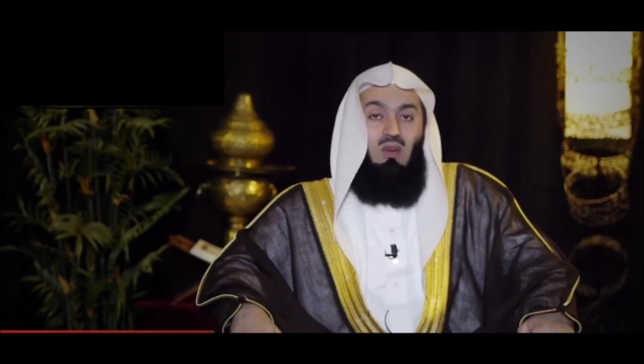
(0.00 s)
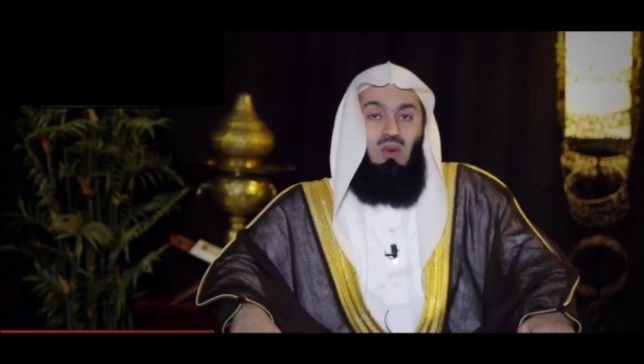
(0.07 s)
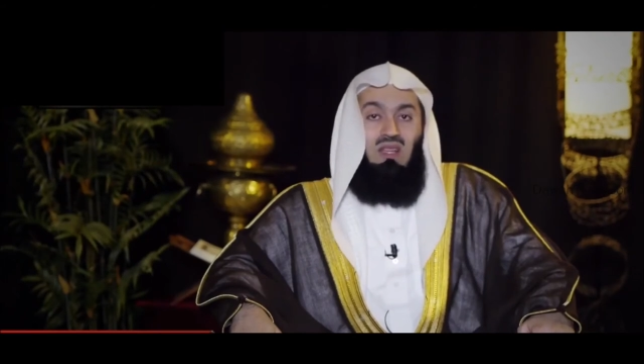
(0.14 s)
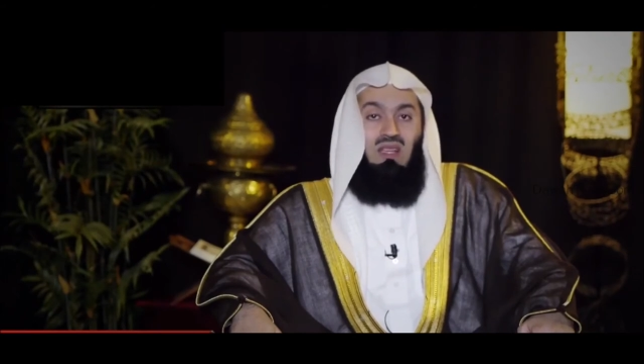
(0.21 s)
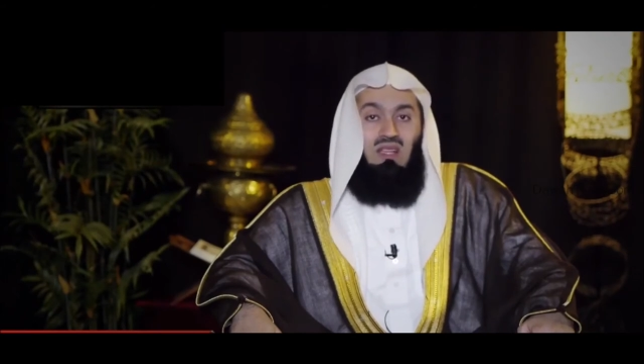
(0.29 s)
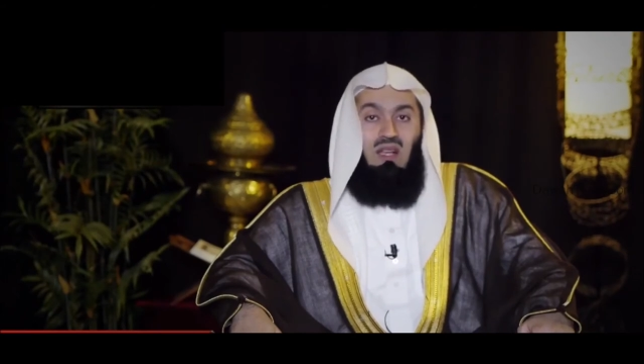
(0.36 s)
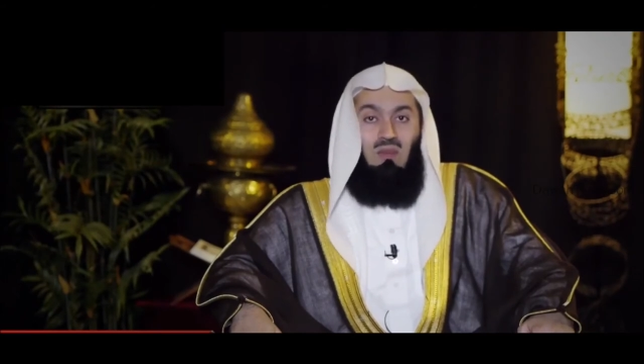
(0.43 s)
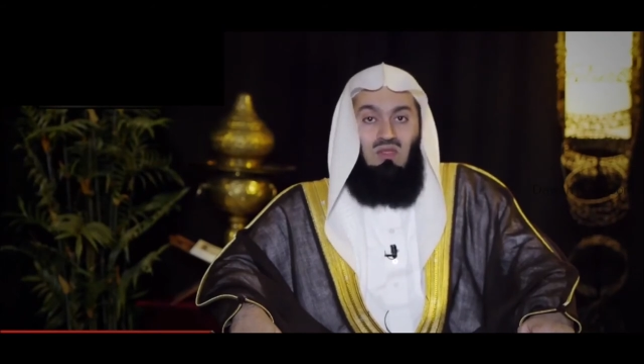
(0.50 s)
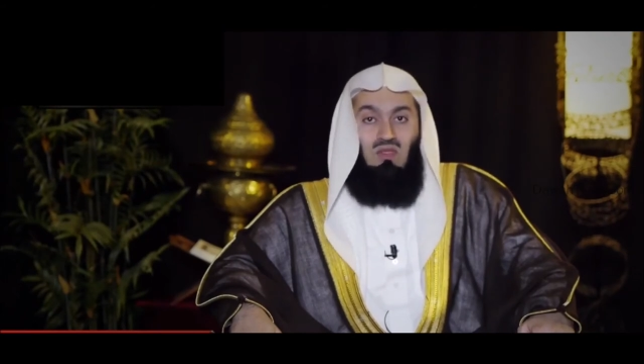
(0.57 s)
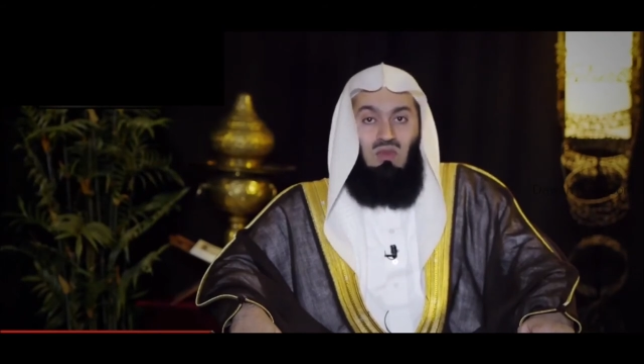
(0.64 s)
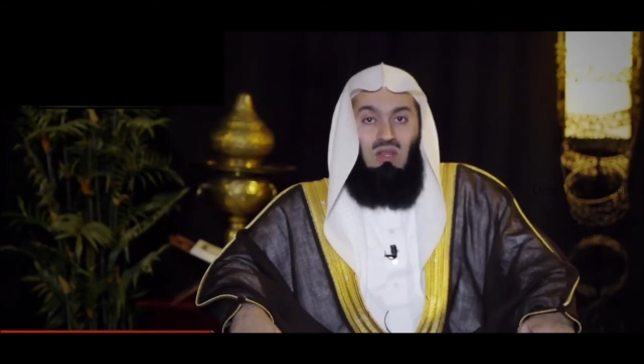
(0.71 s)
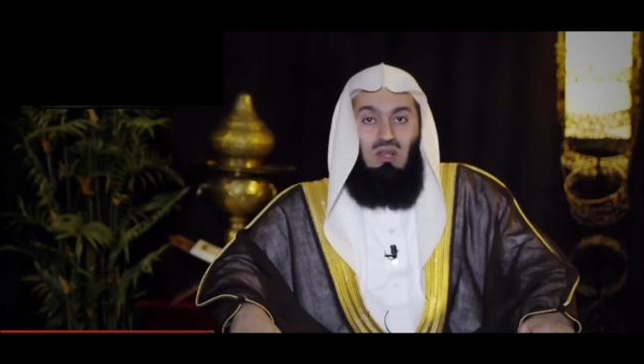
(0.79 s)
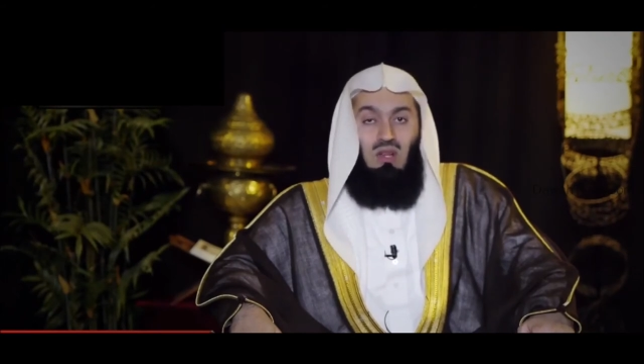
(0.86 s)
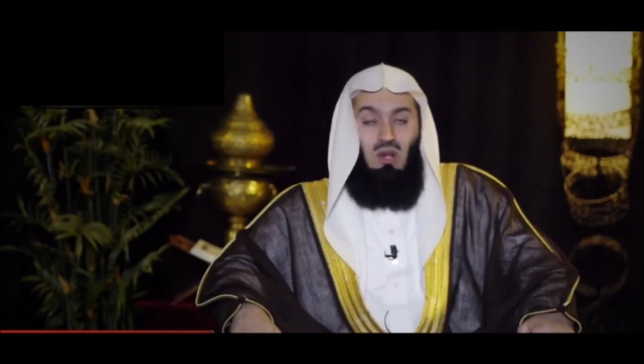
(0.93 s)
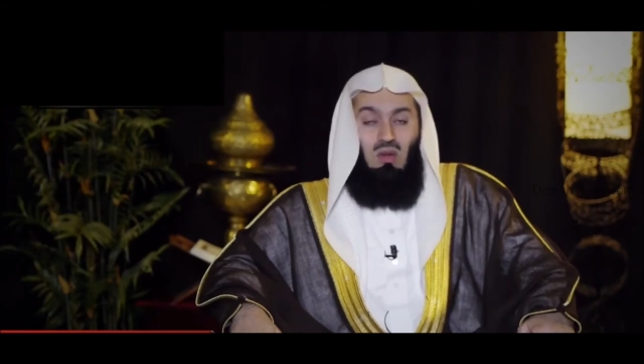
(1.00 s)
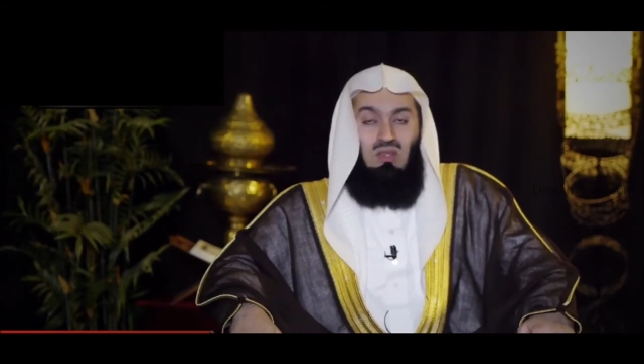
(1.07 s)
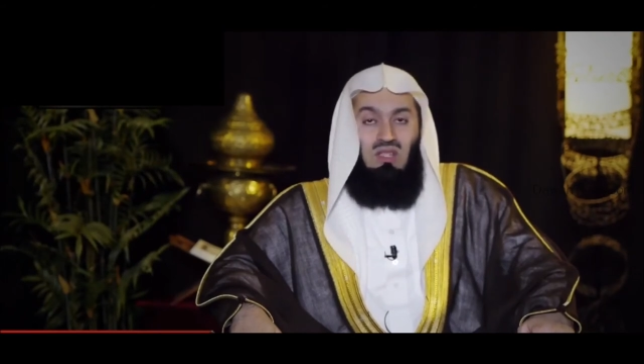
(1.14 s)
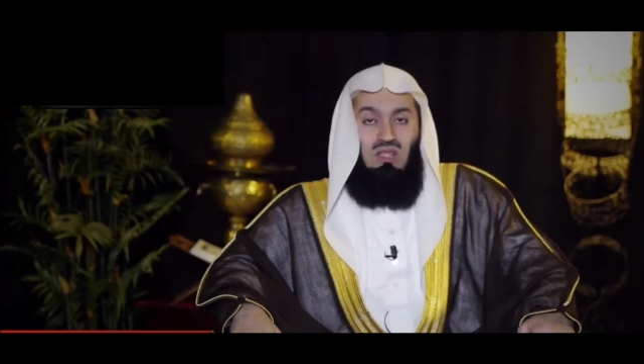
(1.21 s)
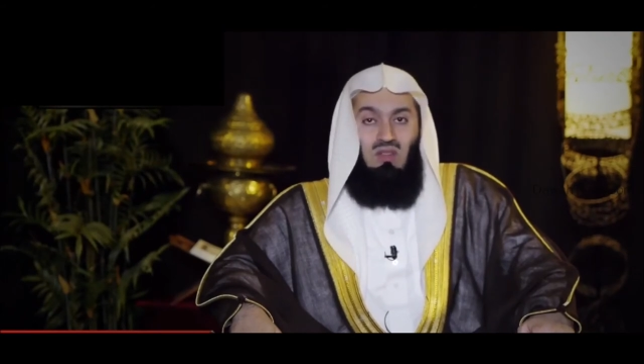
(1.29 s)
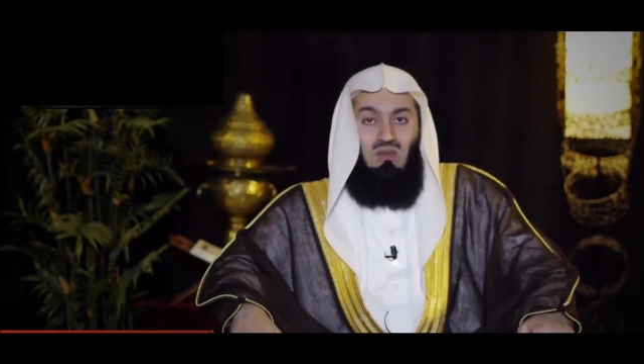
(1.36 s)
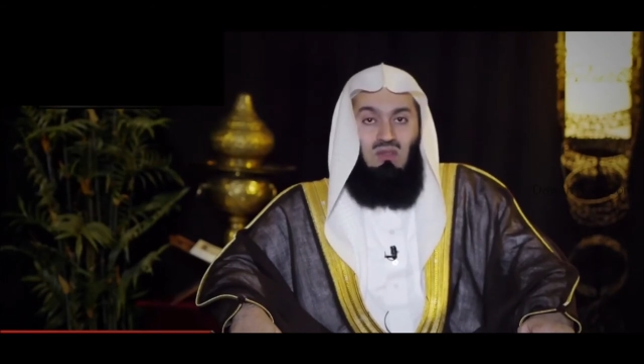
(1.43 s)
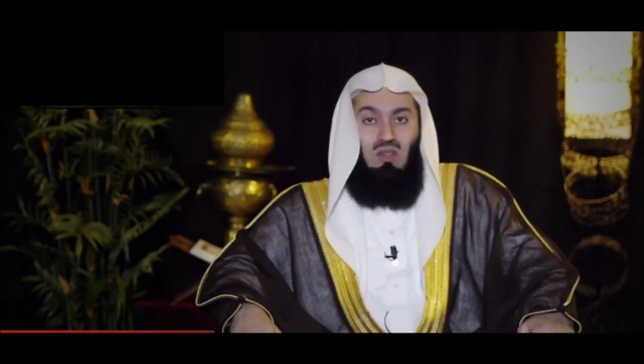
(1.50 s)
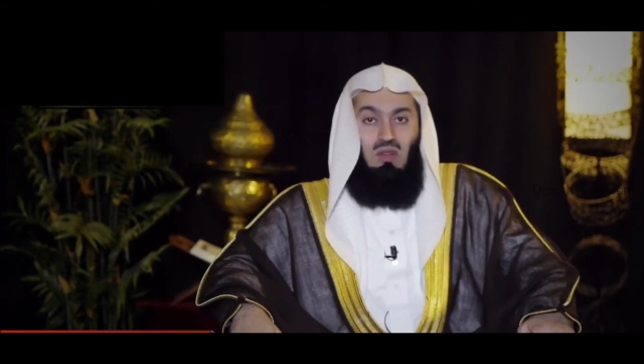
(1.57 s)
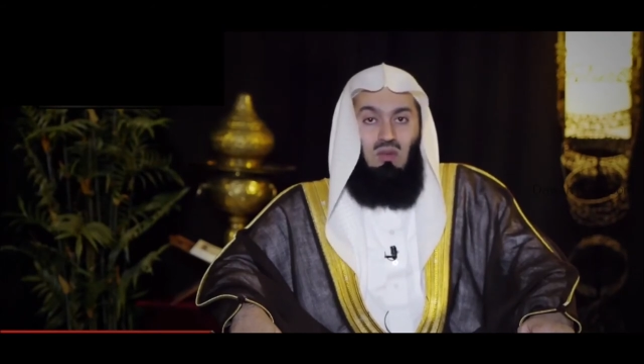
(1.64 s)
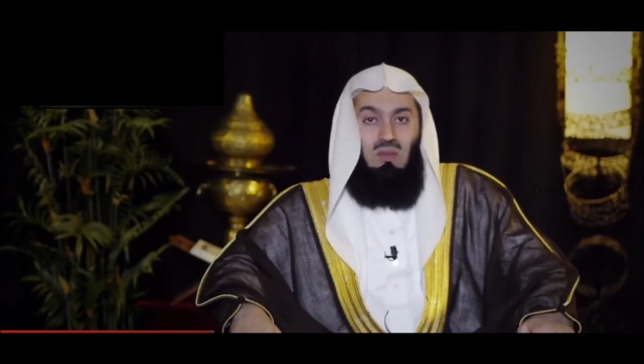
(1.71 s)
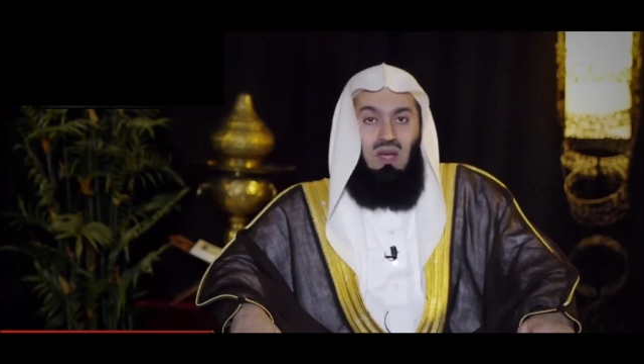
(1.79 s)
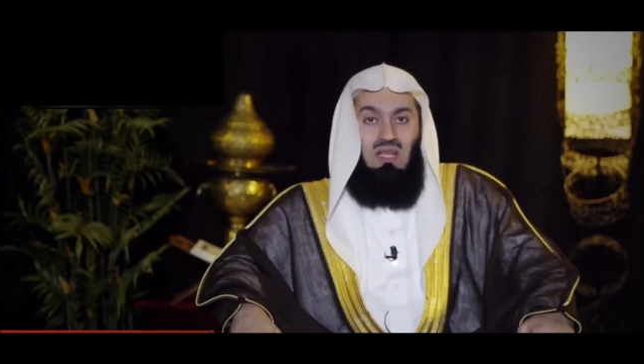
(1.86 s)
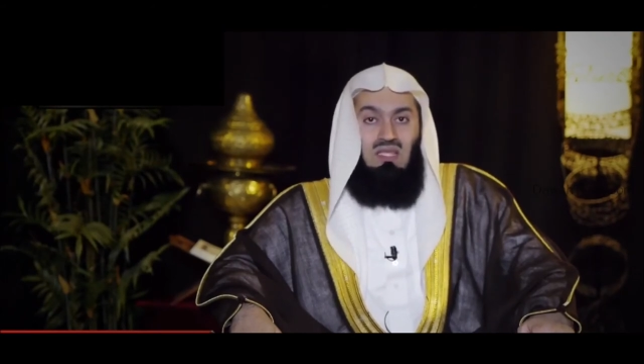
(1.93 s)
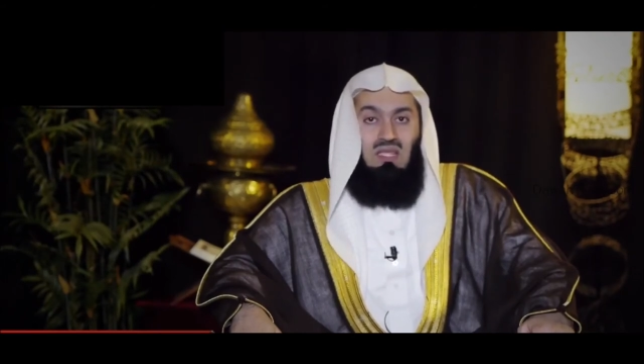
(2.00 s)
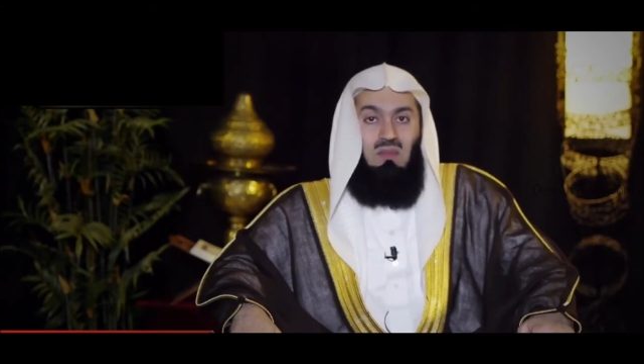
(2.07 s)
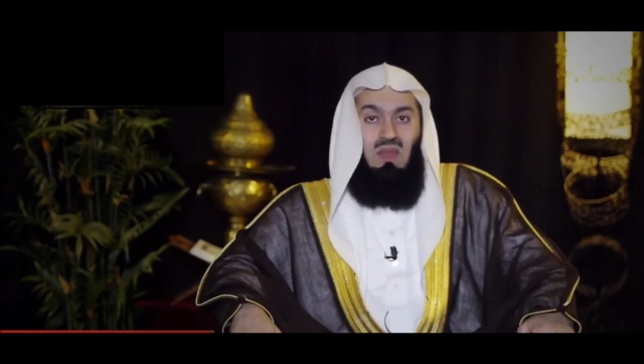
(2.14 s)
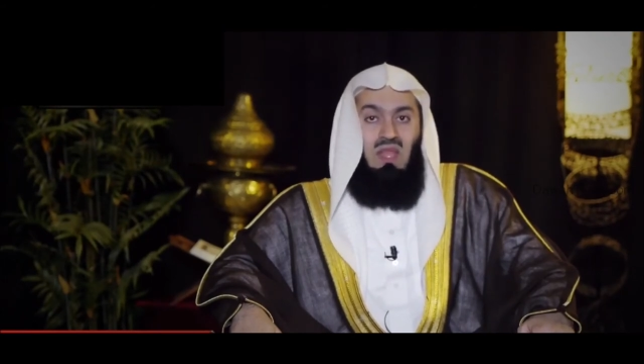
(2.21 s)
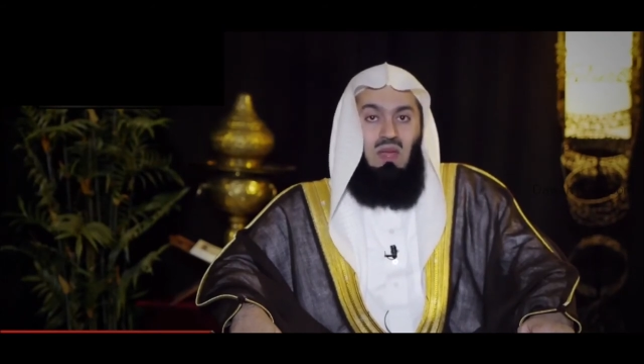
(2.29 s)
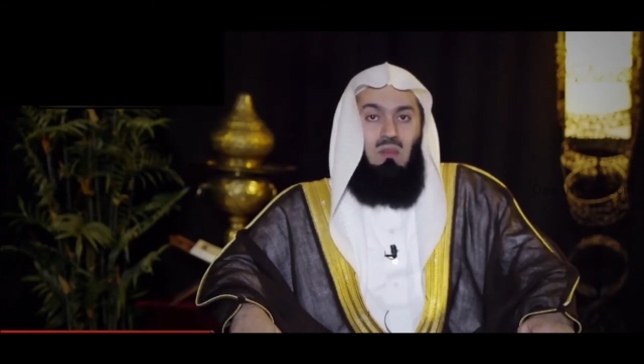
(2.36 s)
when it comes to the closeness of the Almighty,